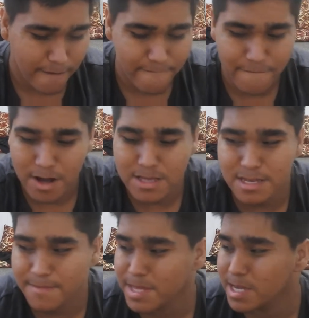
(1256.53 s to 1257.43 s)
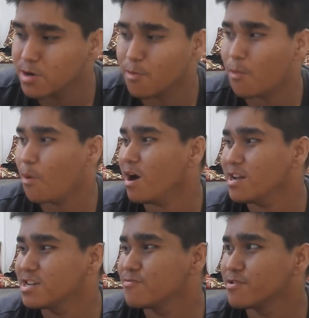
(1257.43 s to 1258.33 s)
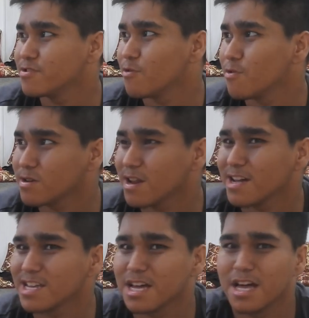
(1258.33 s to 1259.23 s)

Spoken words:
find something quiet to record, like,